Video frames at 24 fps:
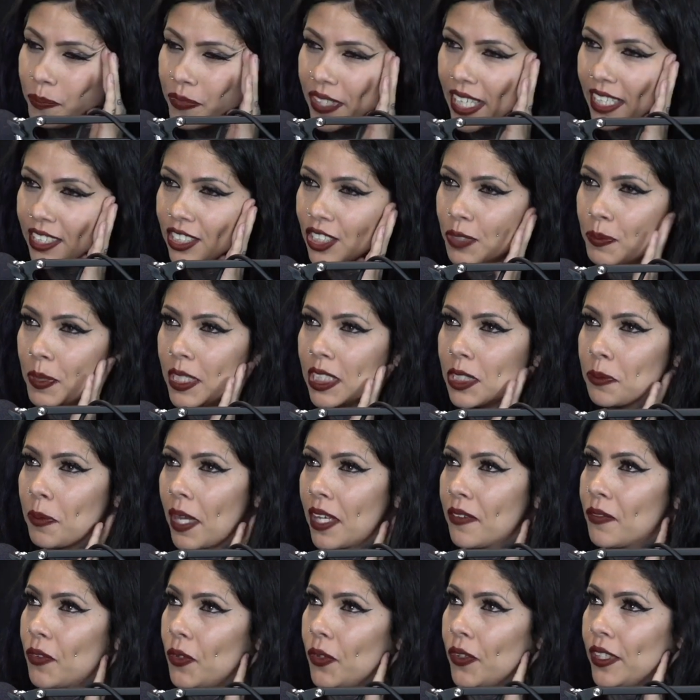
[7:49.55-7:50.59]
yeah, just being
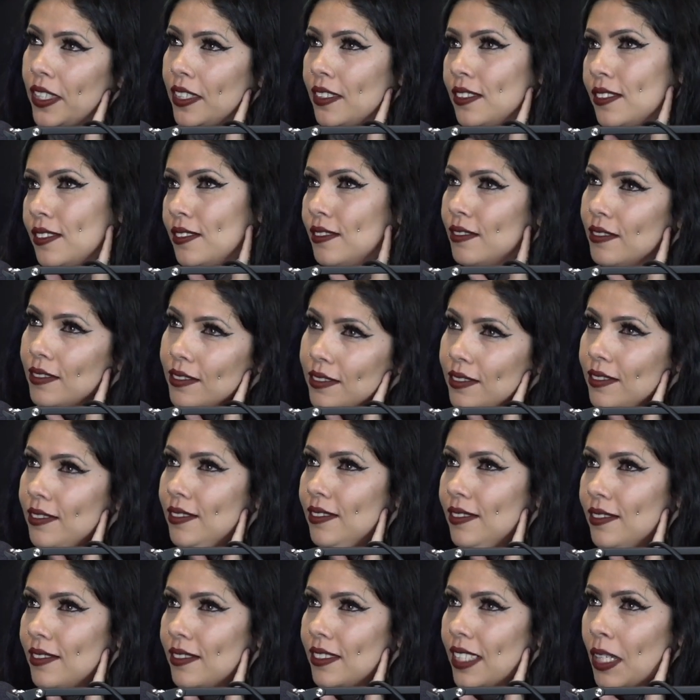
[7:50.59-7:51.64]
spiteful, and
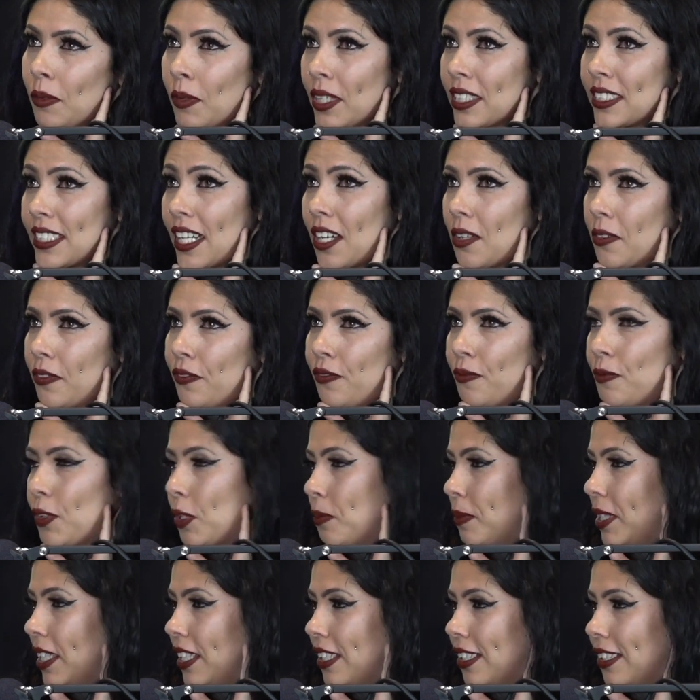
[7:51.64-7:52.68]
it worked out for
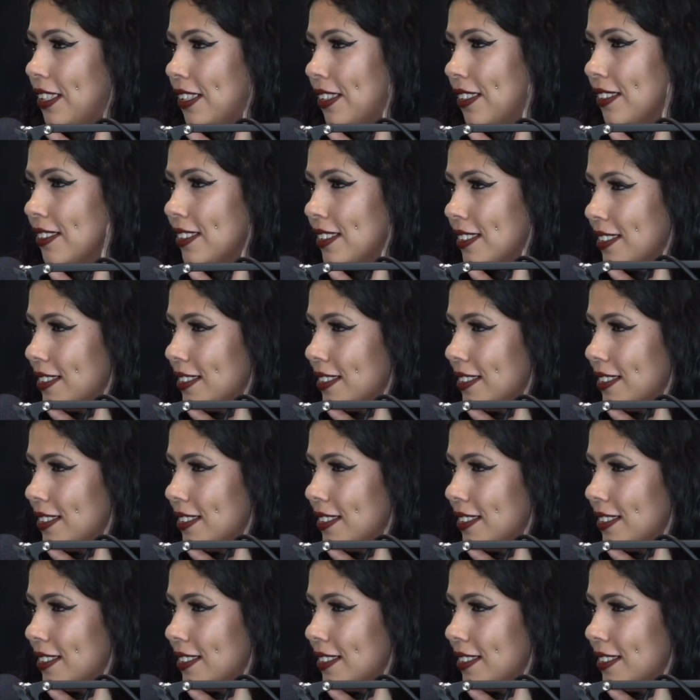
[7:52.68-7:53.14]
me, you know?